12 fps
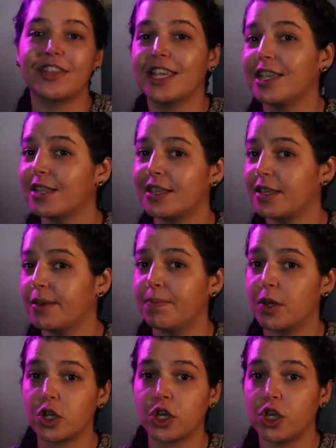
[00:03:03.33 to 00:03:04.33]
seen
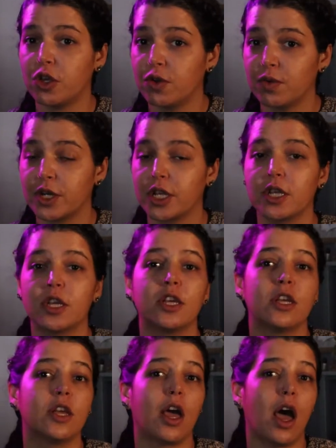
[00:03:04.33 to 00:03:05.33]
some cute
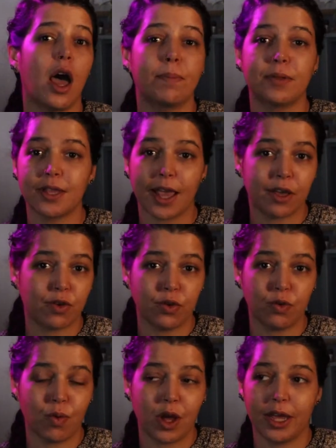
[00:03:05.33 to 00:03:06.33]

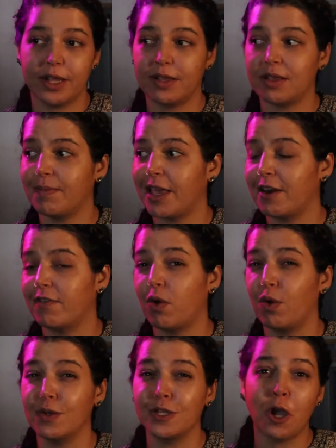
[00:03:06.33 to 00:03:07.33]
upcycled ones made
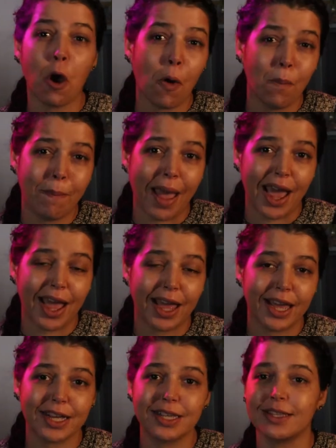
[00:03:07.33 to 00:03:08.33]
of old tote
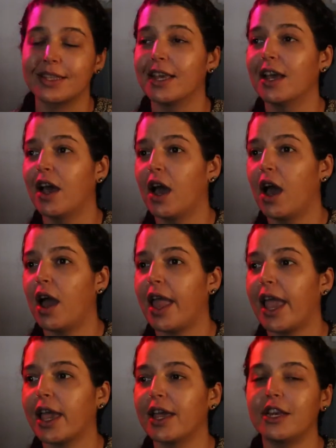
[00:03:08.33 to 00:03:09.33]
bags,
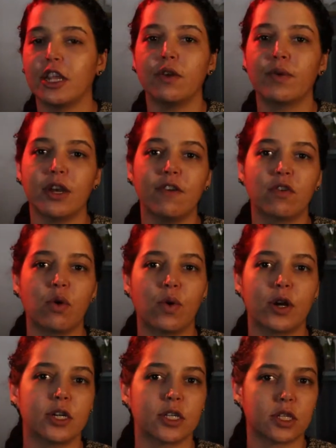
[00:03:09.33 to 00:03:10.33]
and you can of
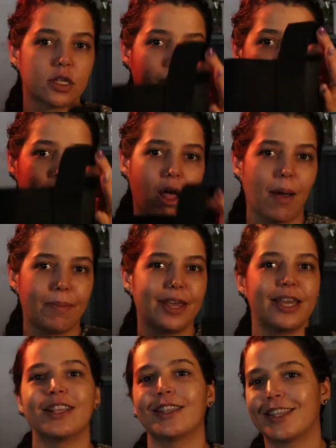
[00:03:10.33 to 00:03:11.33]
course plop
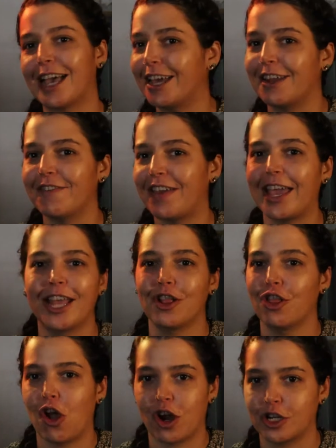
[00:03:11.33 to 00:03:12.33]
it inside of a
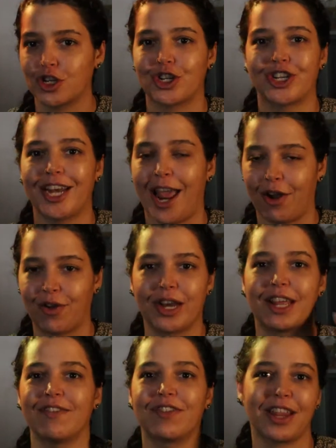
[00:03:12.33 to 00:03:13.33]
larger
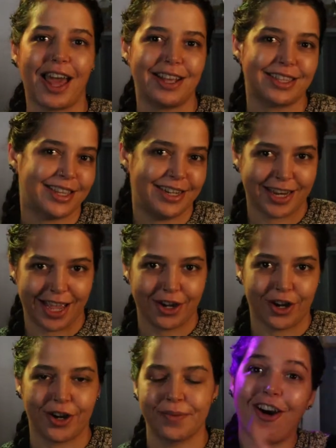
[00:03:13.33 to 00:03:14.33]
decorative glass
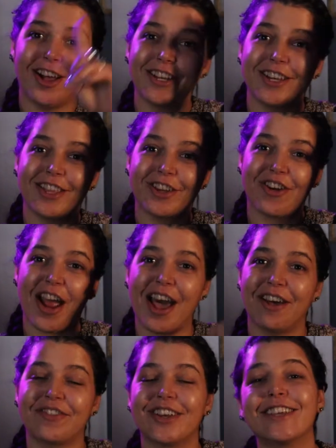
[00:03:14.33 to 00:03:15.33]
container. On to the
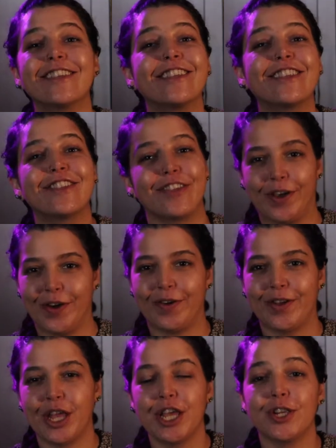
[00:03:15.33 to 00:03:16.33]
craft.
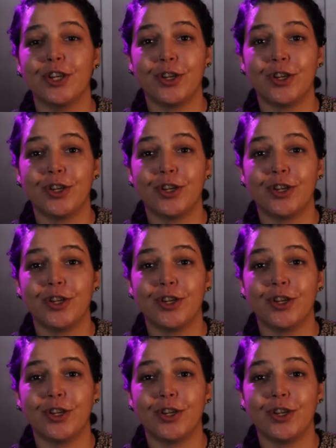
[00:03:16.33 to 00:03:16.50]
So to